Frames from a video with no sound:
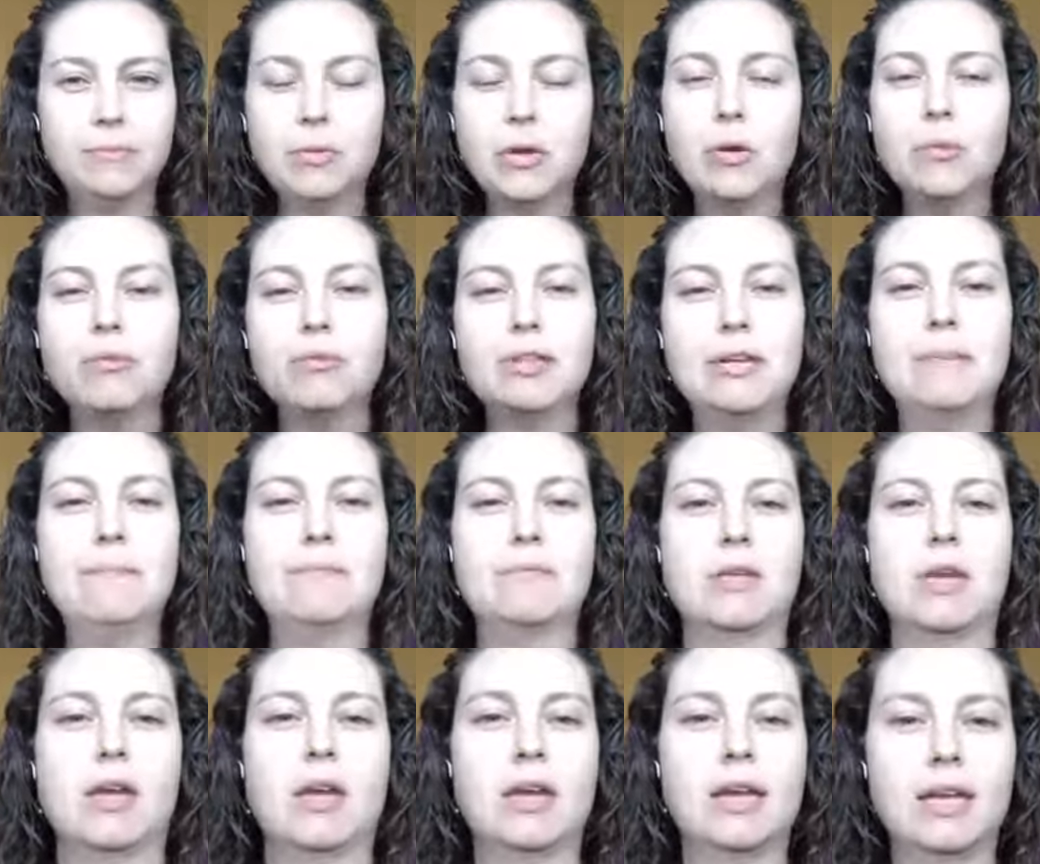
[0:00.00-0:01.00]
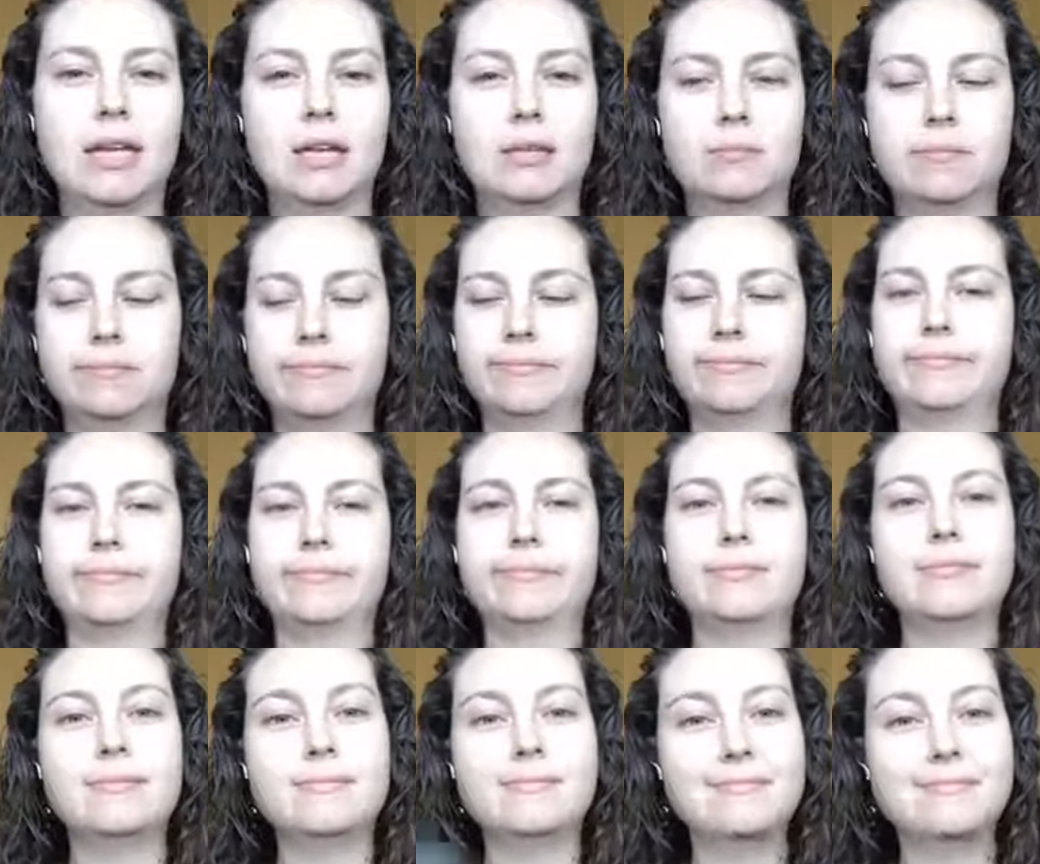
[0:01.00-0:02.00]
Hopefully I get it
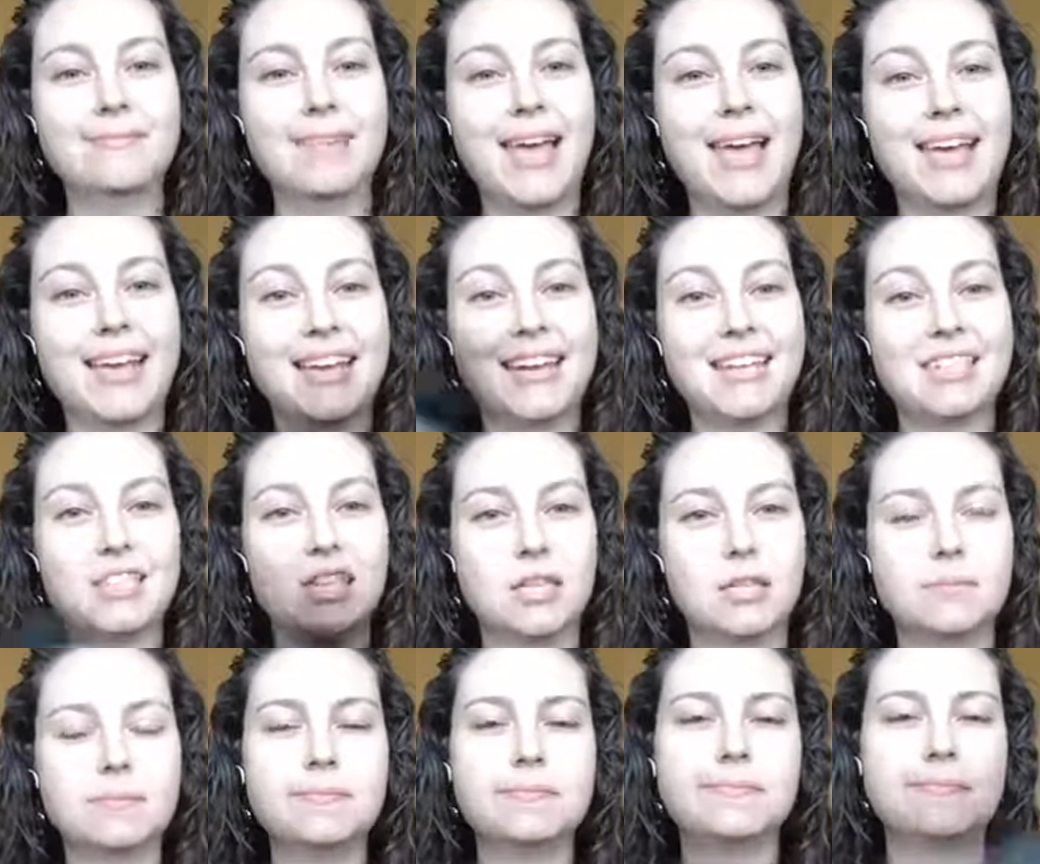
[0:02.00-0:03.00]
done.